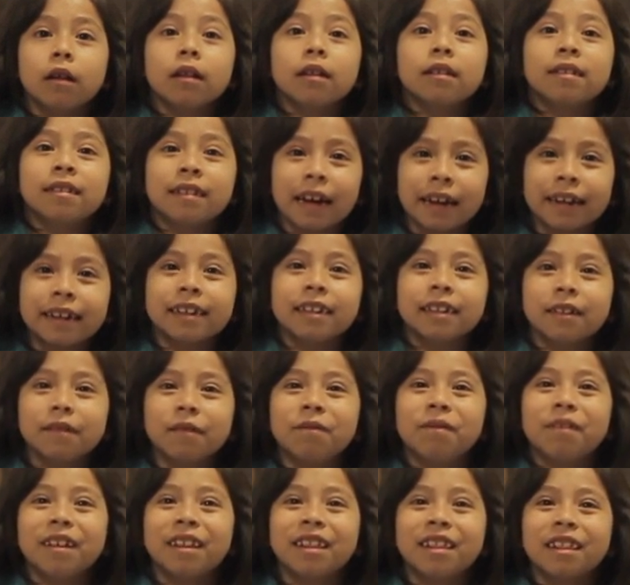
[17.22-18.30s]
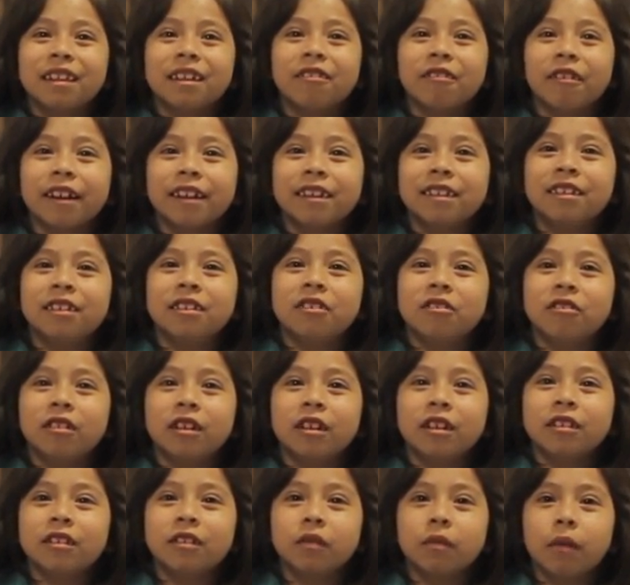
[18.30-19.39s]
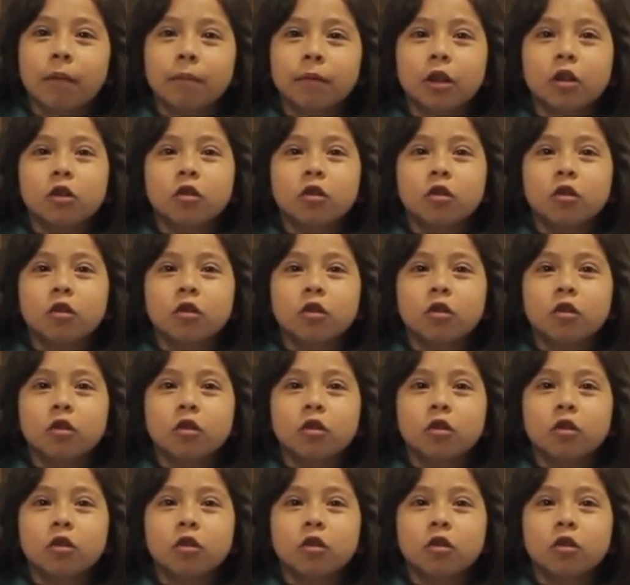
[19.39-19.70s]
Second and fifth grade students from the